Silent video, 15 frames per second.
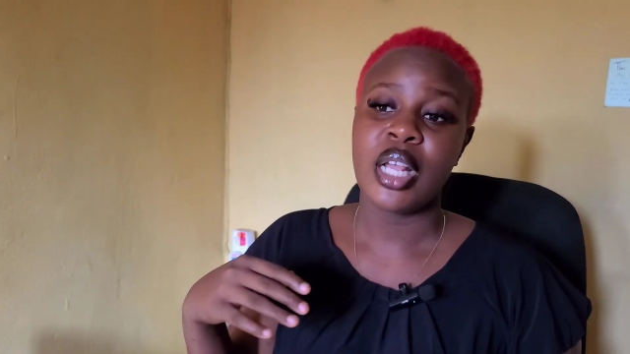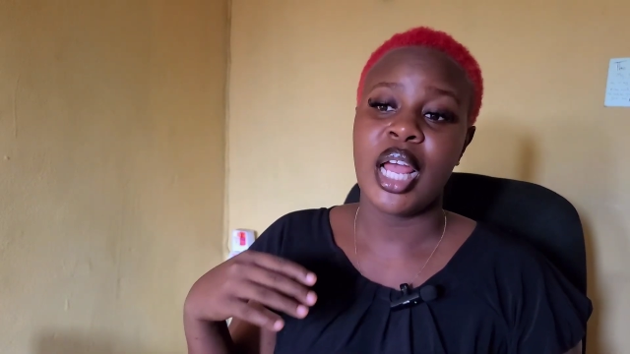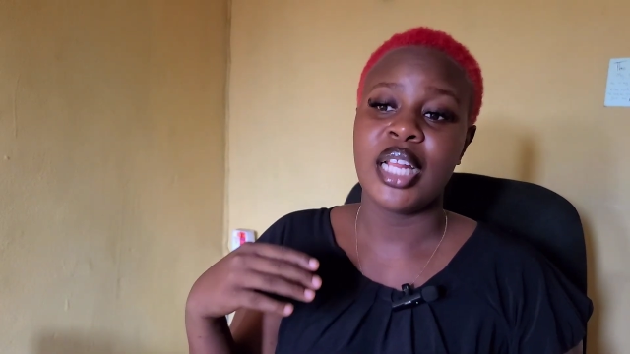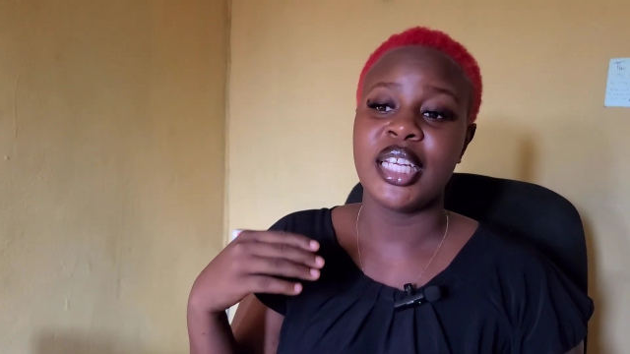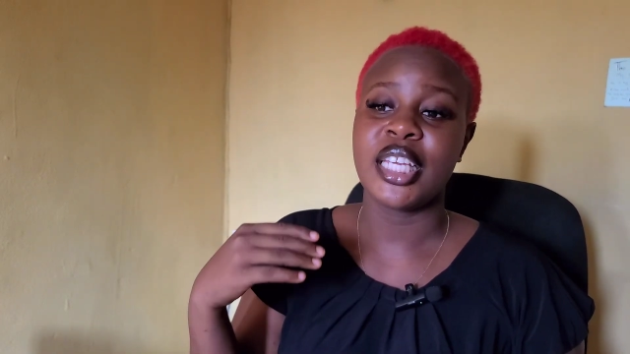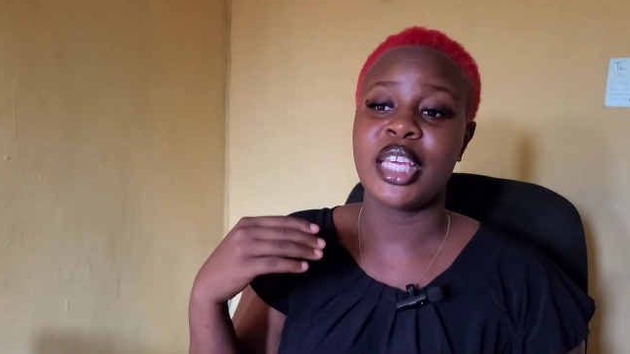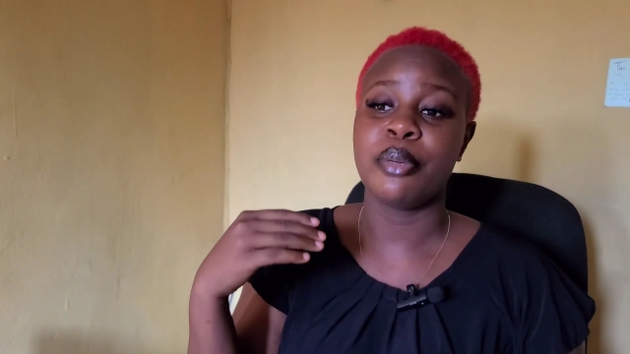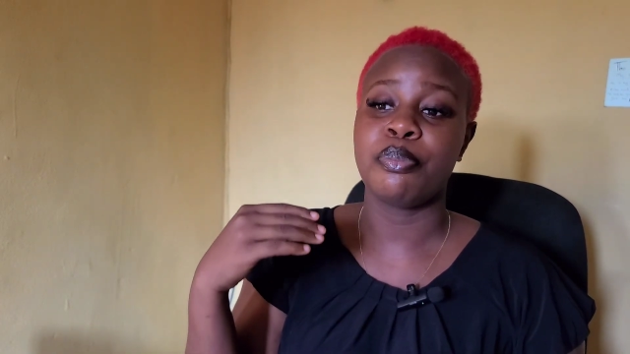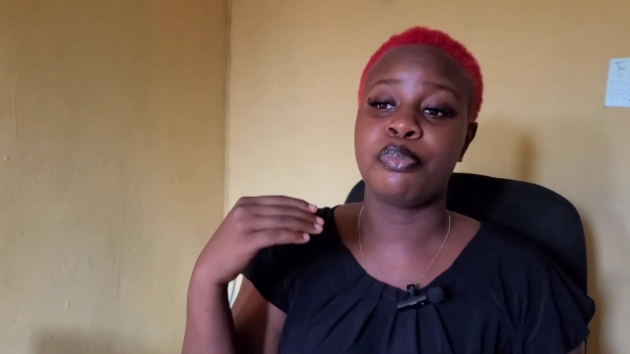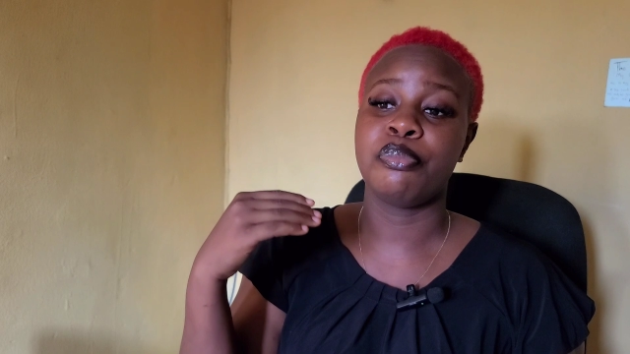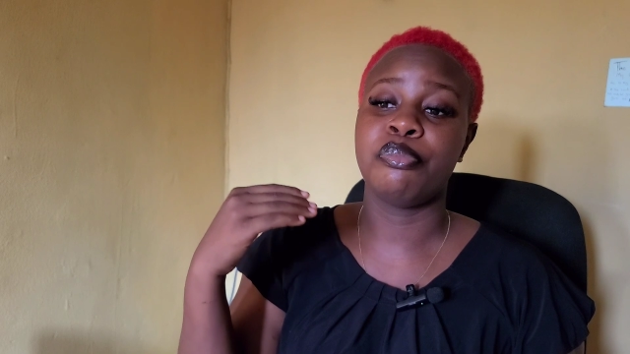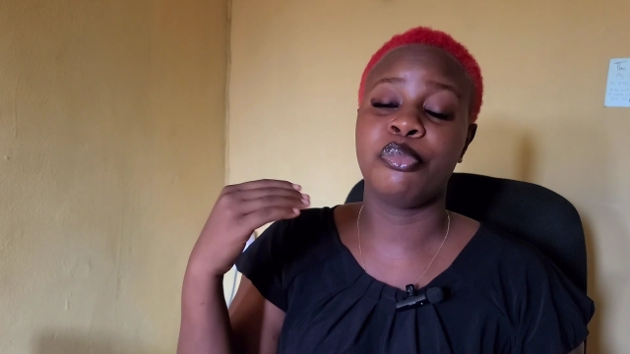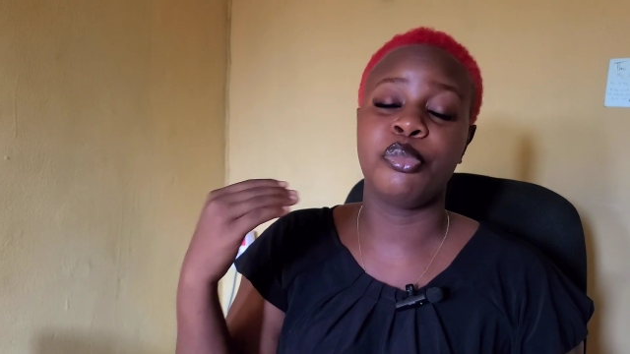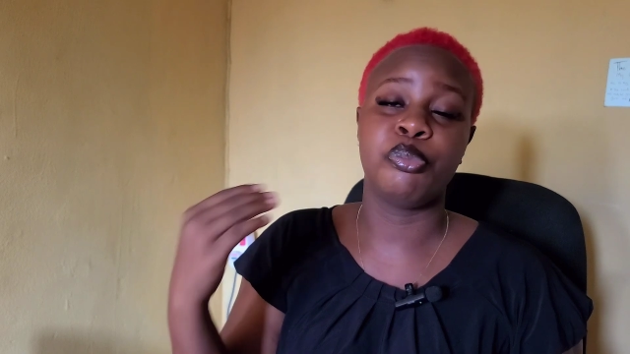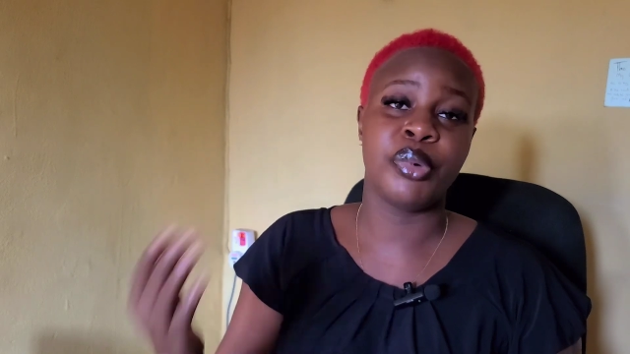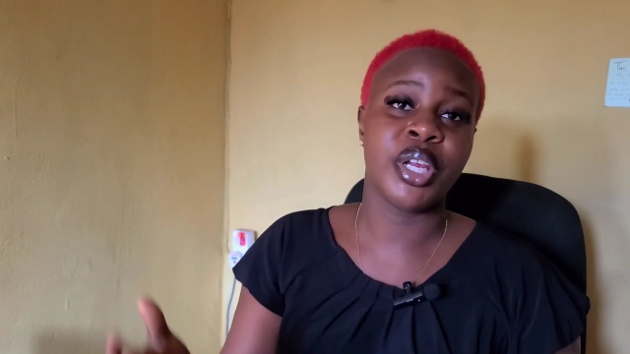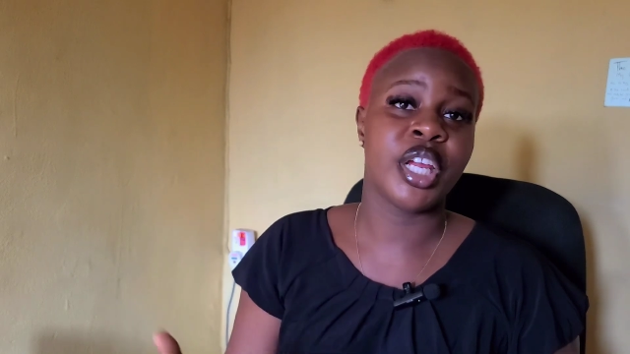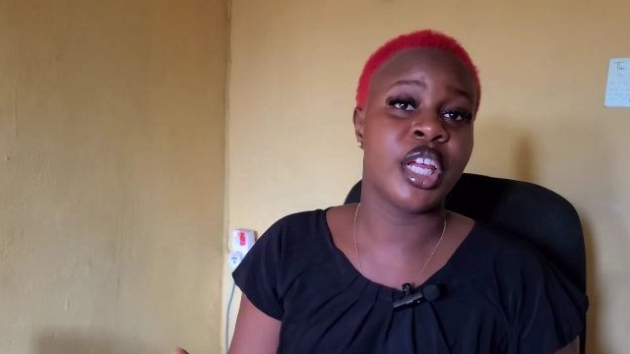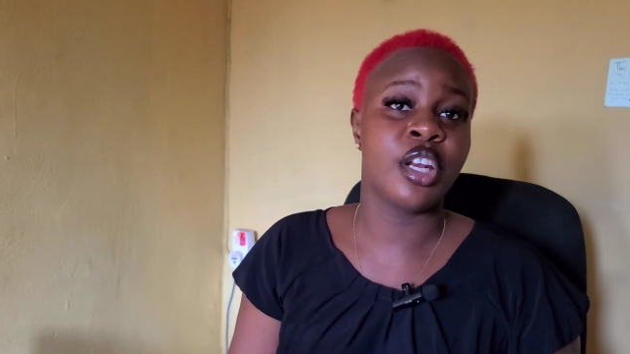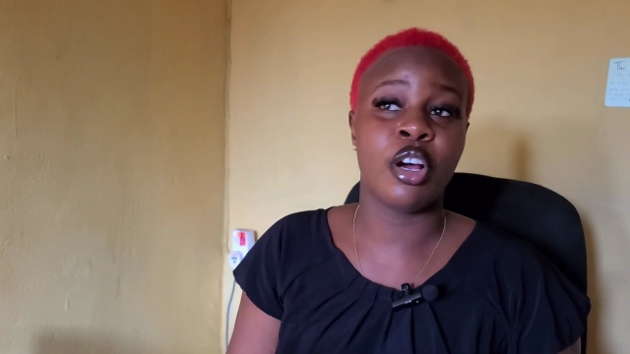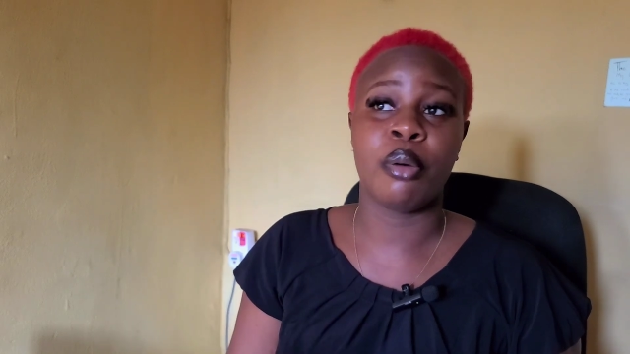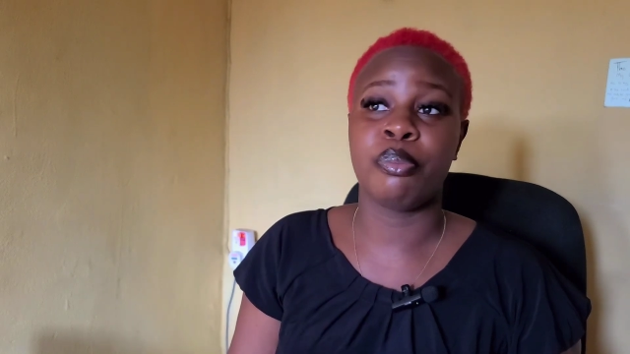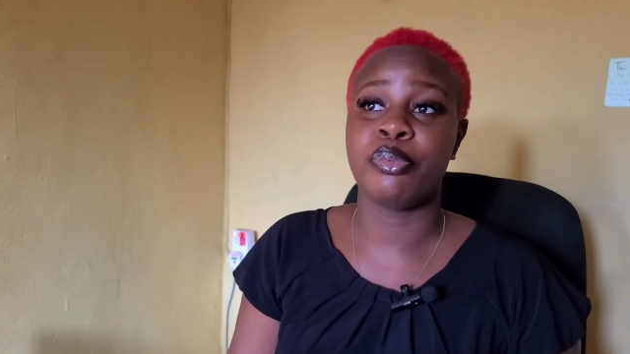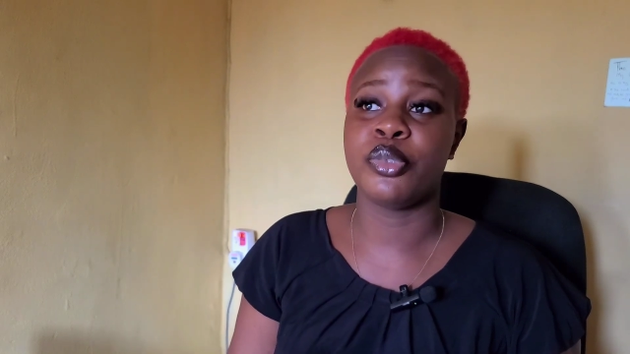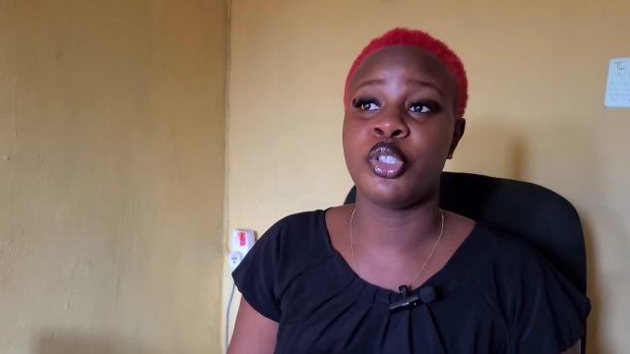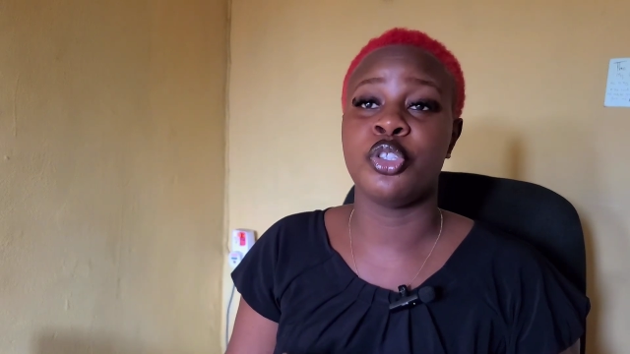and they keep bringing up